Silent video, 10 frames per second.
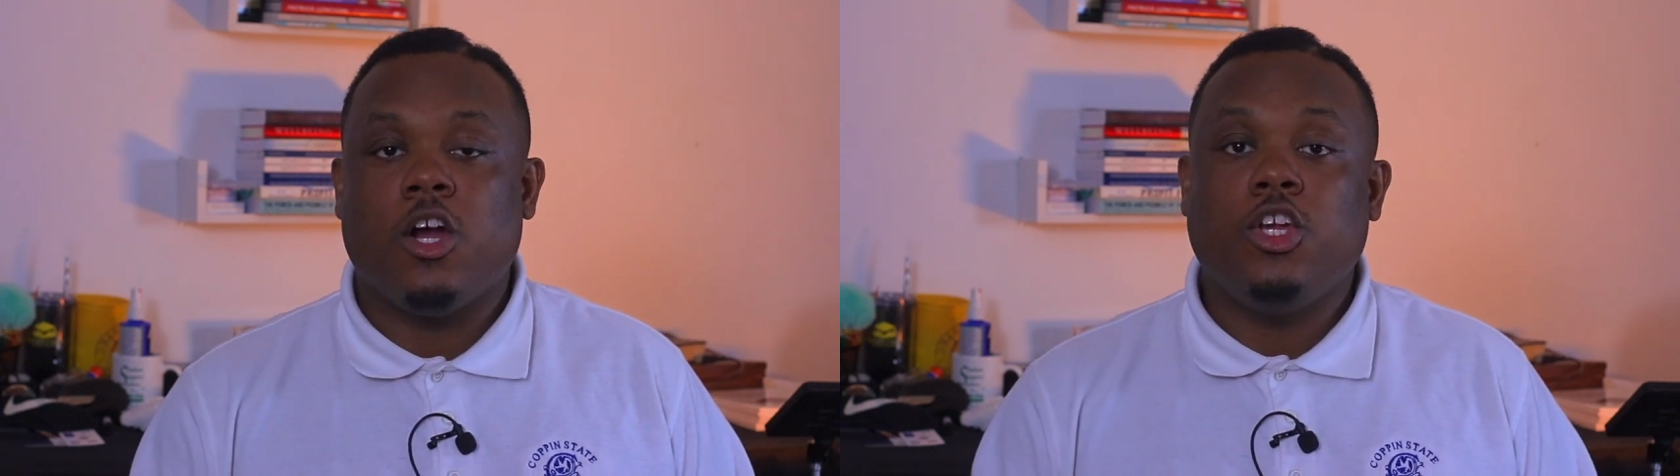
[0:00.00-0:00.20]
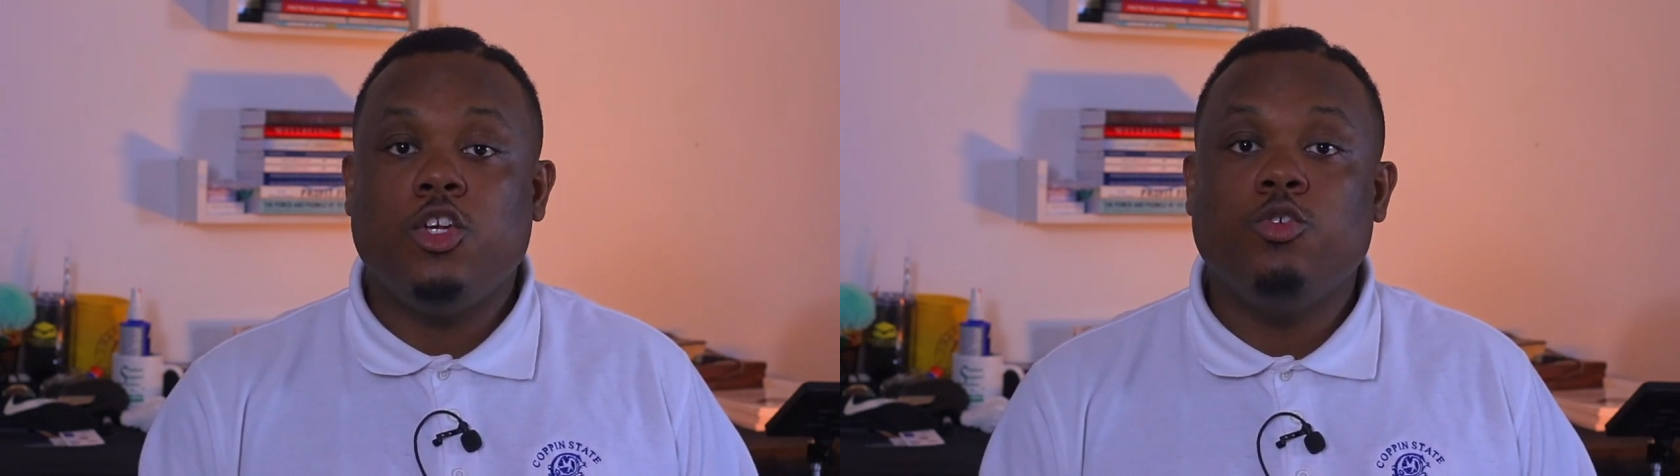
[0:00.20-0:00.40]

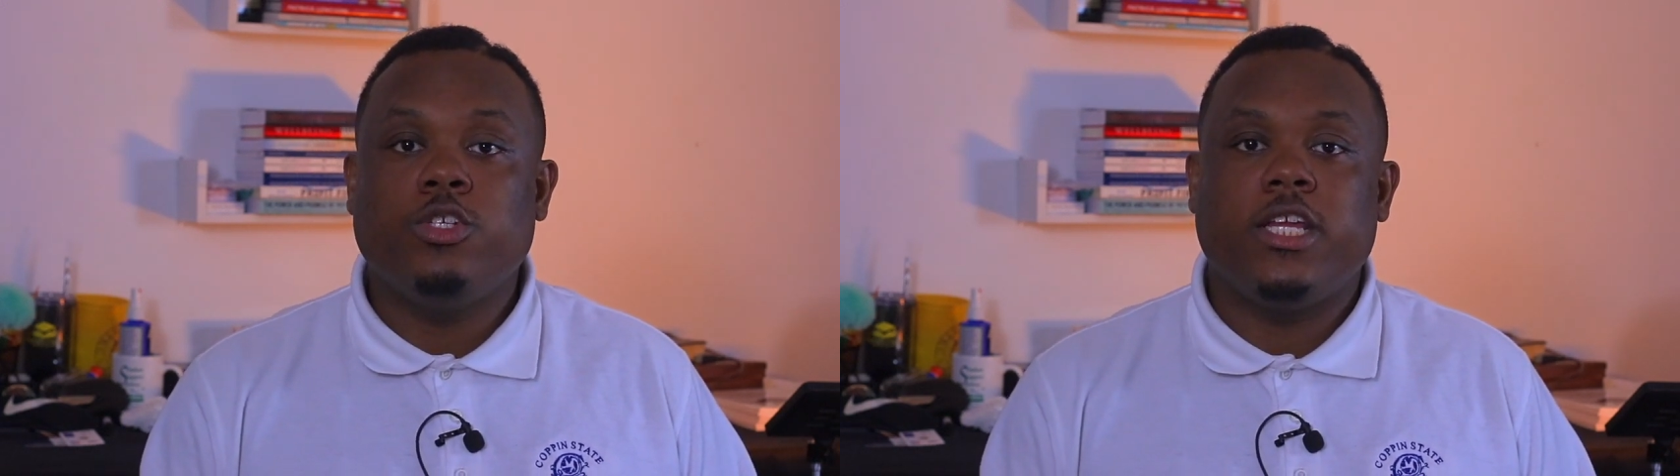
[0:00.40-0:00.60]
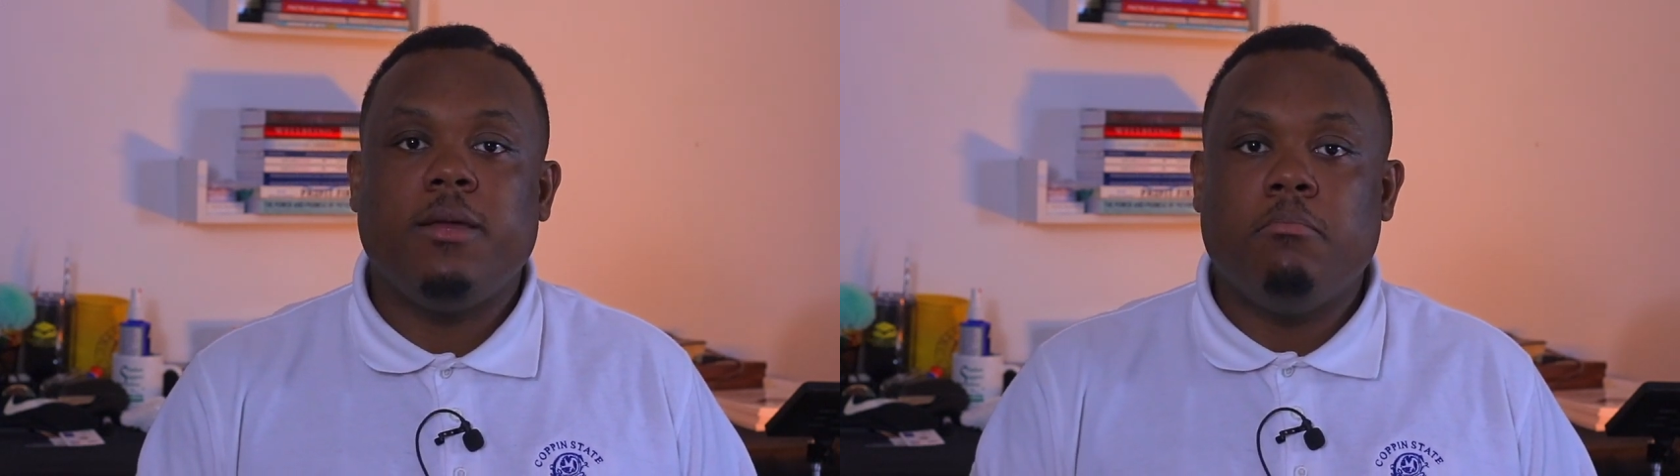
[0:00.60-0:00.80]
are
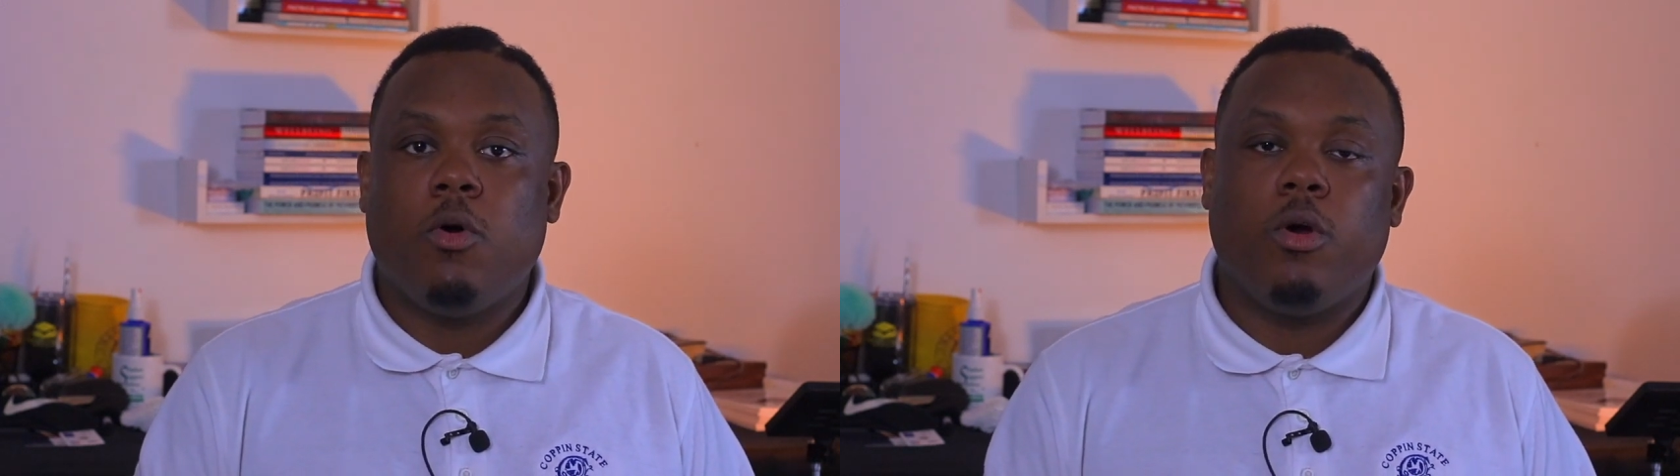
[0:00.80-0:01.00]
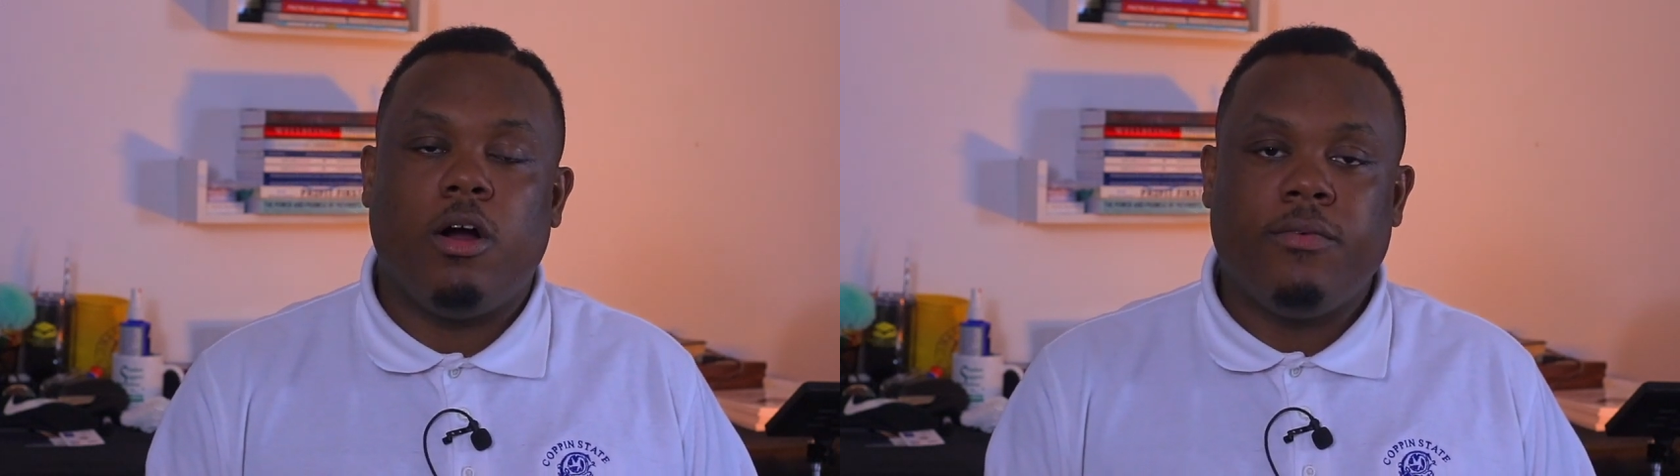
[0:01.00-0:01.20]
usually
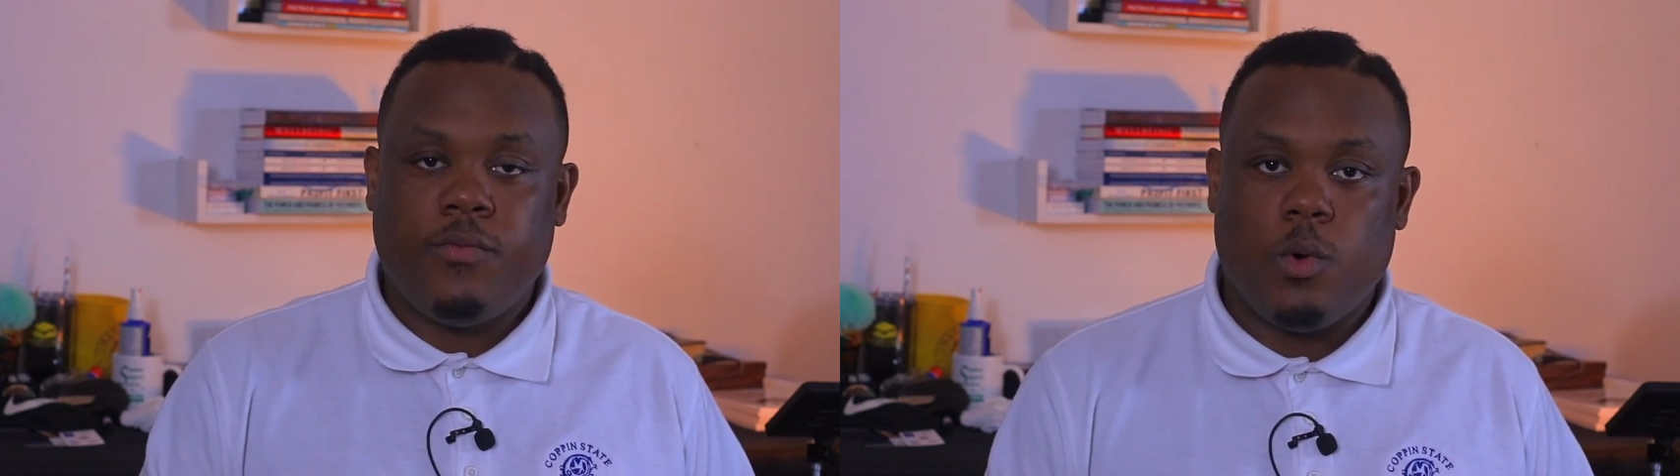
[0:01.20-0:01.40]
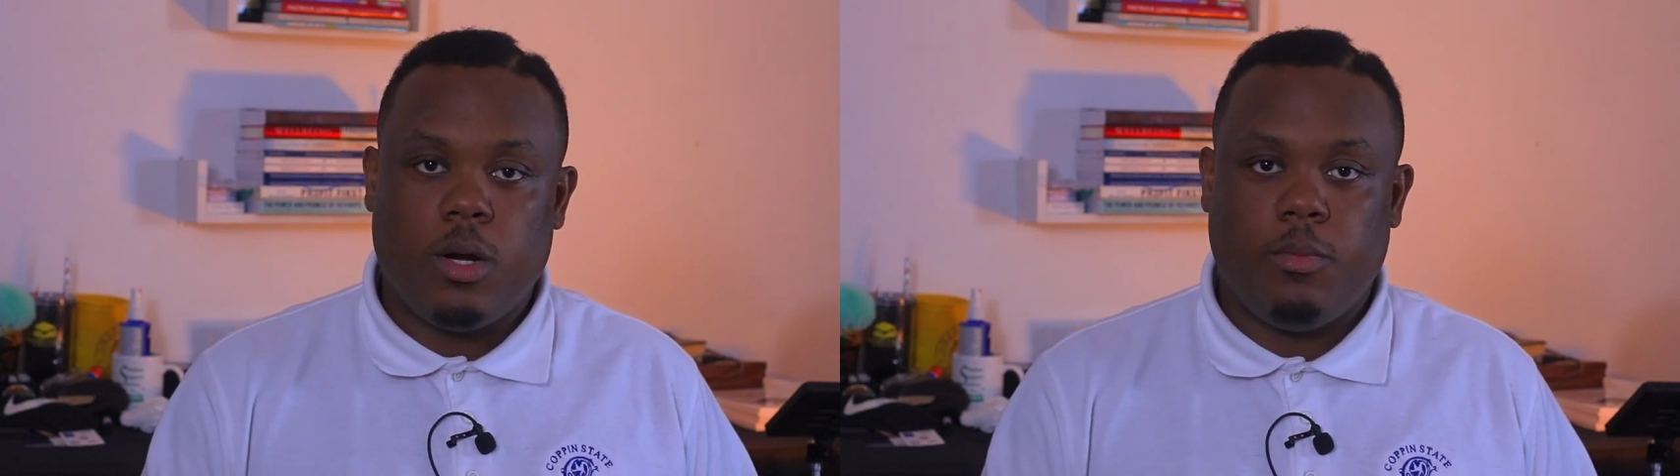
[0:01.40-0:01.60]
more
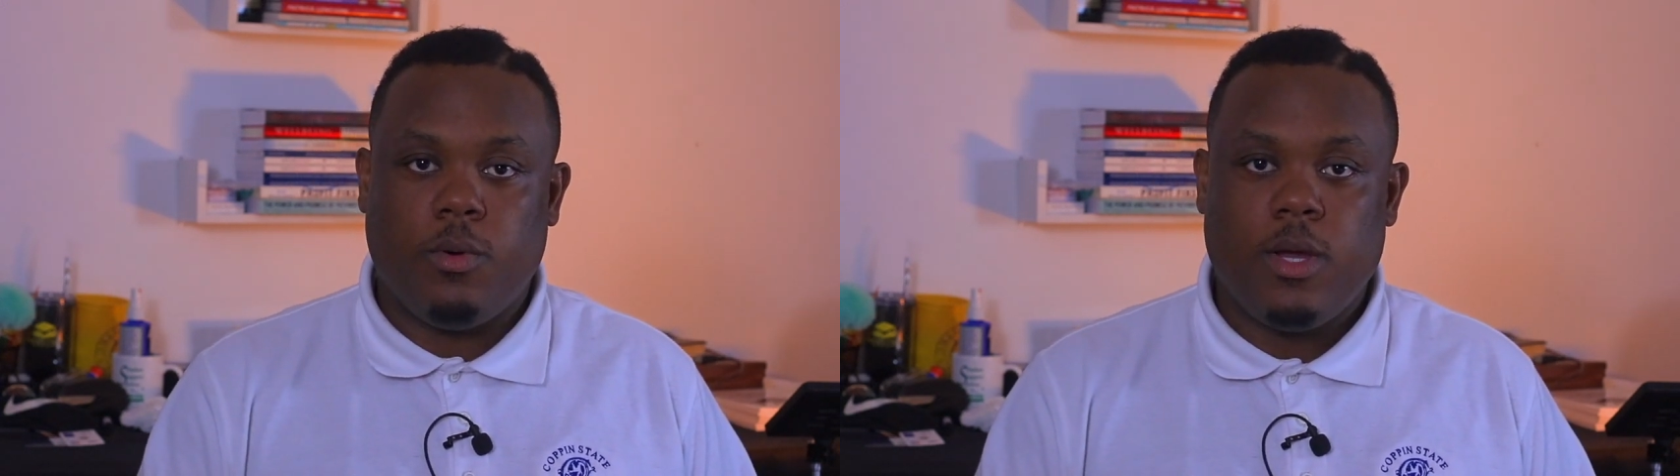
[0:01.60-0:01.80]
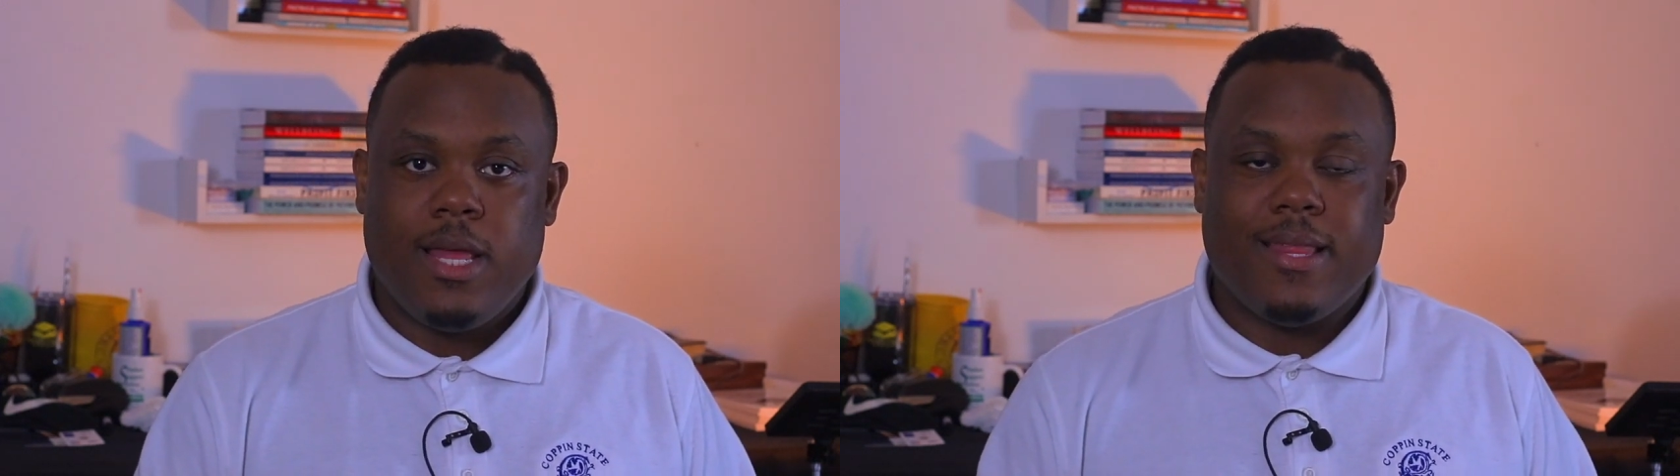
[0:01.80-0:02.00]
affordable.